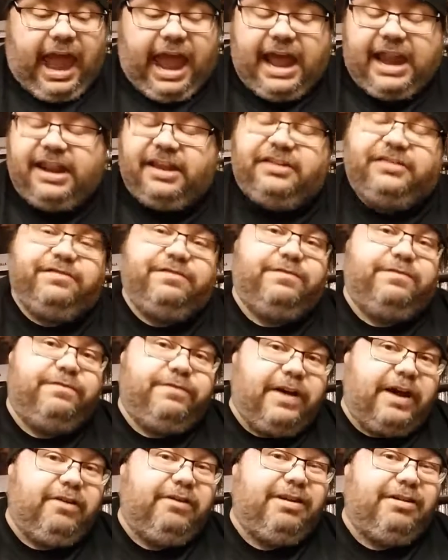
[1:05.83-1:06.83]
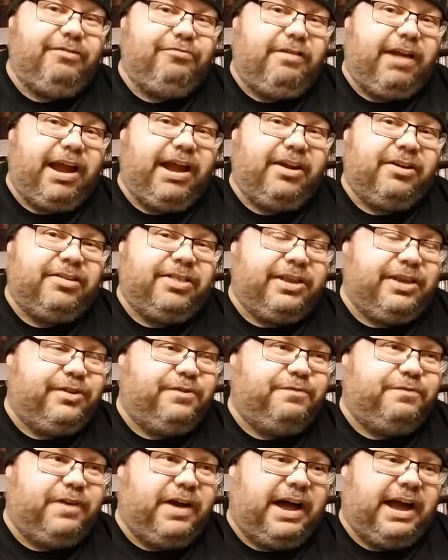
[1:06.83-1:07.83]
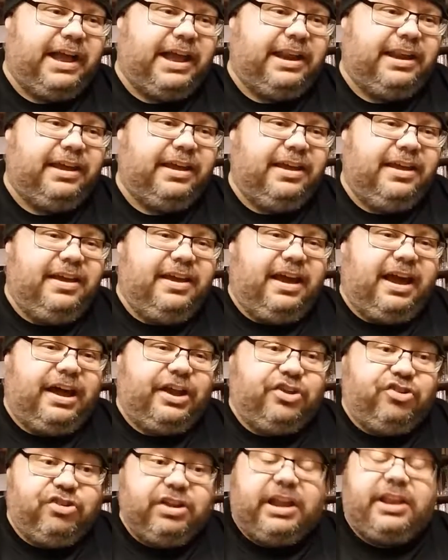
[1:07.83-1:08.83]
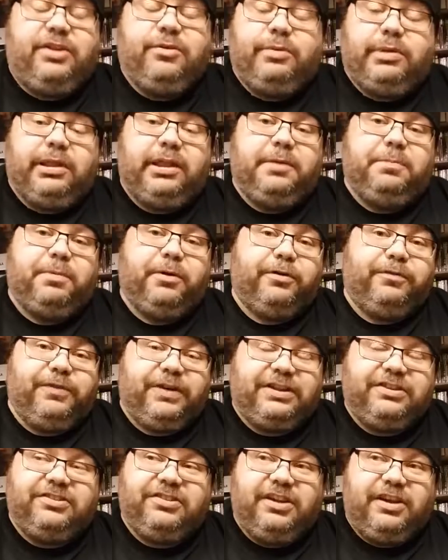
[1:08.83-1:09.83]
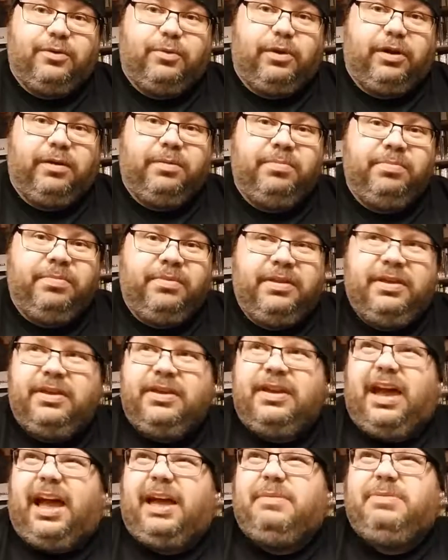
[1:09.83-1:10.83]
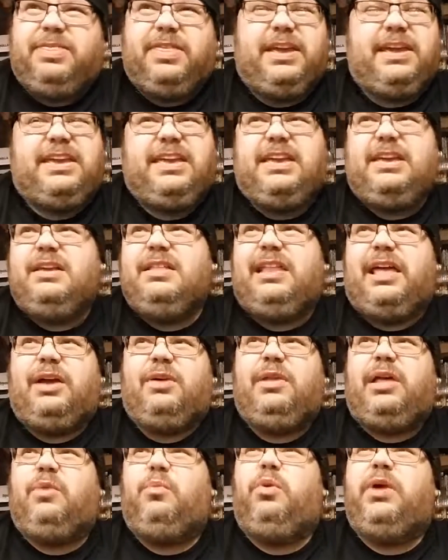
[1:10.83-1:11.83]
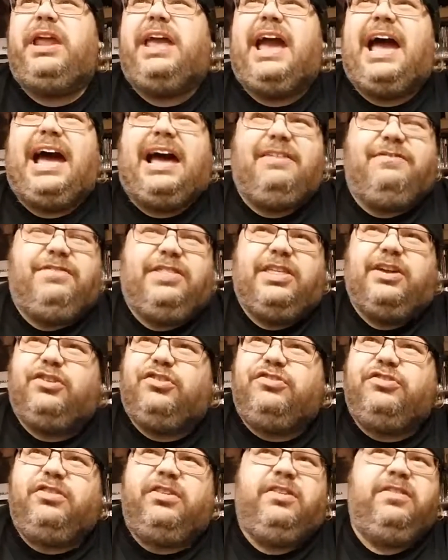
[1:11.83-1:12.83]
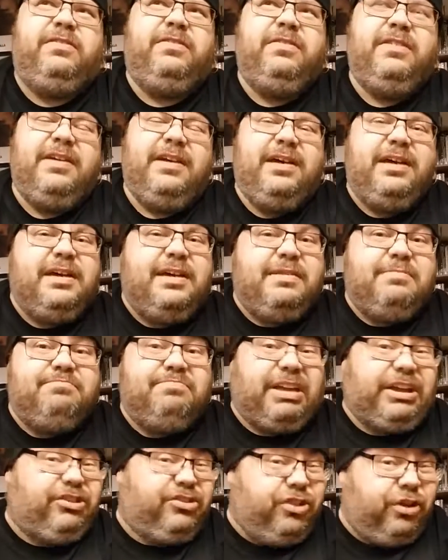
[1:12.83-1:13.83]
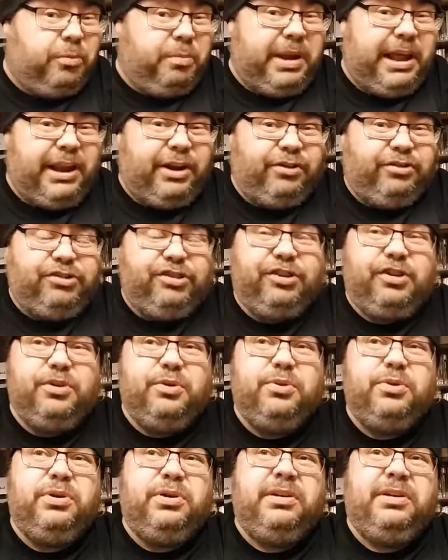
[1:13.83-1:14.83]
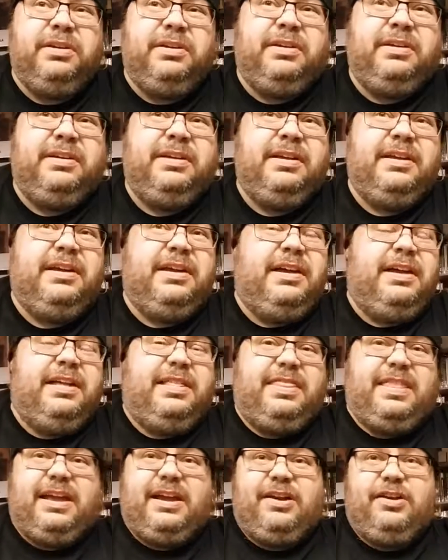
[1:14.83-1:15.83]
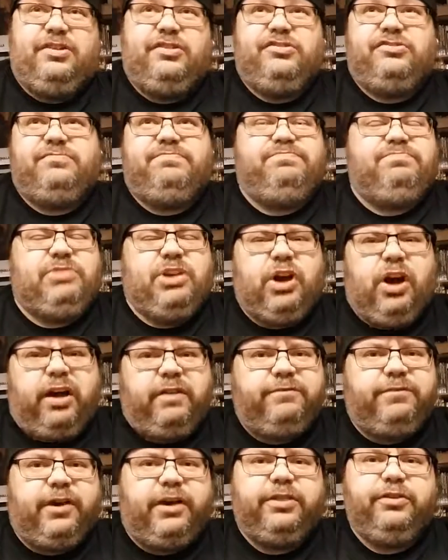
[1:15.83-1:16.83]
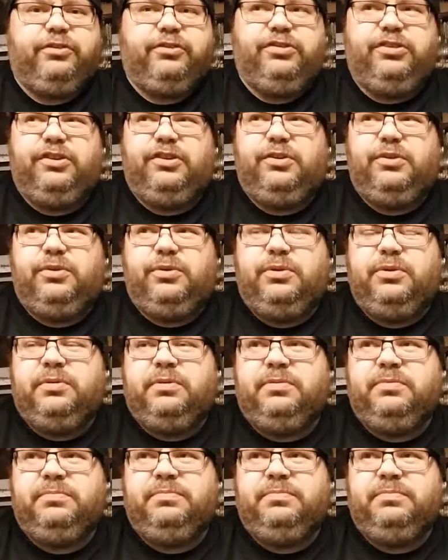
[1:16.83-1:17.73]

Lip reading: And it's very rare that you find a genuinely perfect sequel. I think, like what do you have? There's, like, Terminator 2. There's Godfather 2.